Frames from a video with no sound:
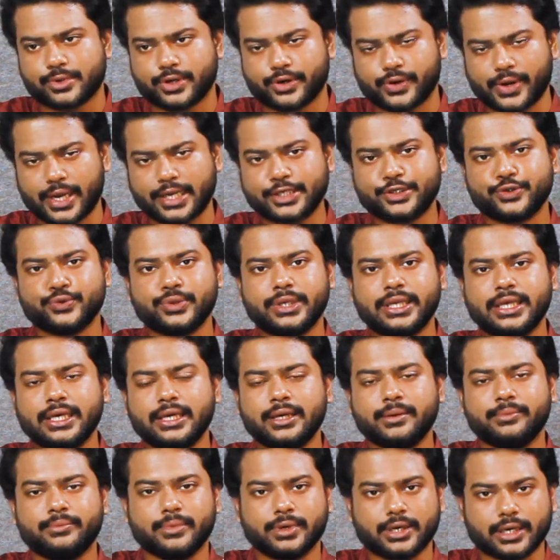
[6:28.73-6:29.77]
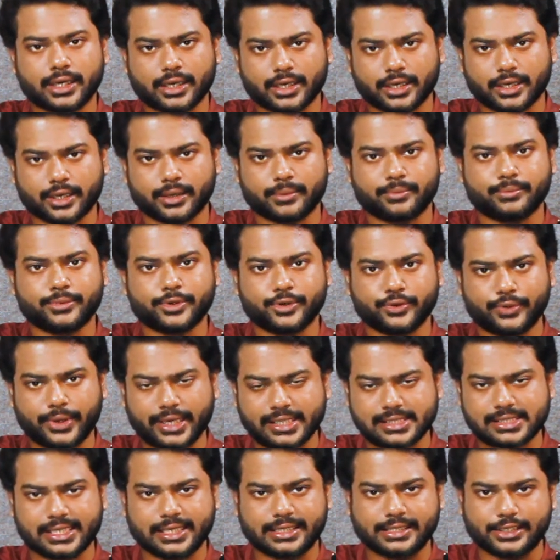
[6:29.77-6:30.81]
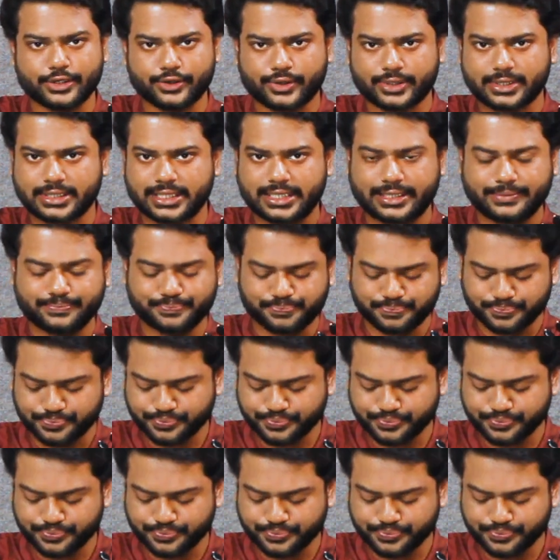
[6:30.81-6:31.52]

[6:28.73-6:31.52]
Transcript: gradually you extend your time.